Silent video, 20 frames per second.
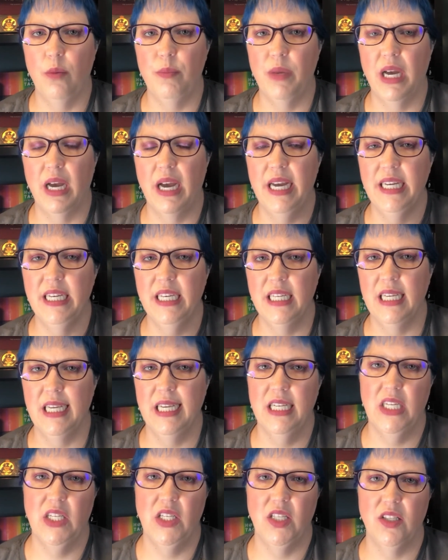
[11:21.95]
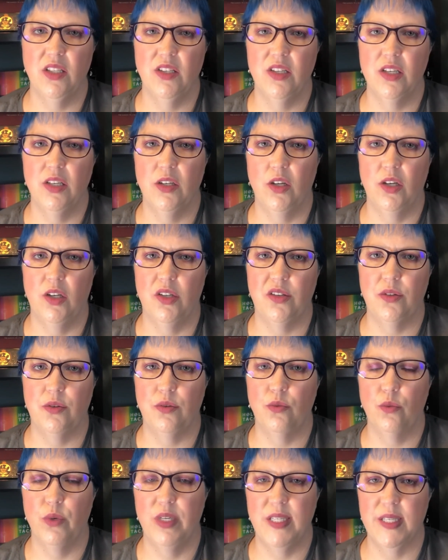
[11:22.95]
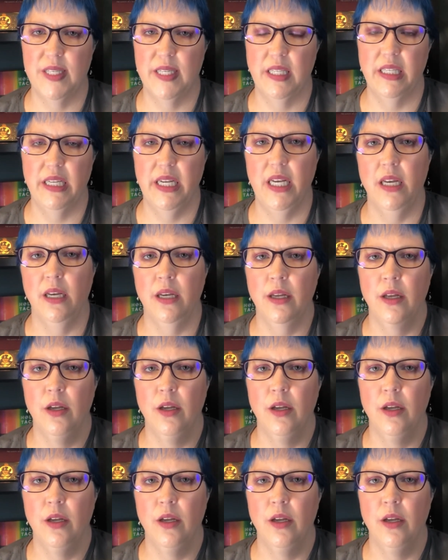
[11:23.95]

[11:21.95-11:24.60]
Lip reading: but I didn't get it until recently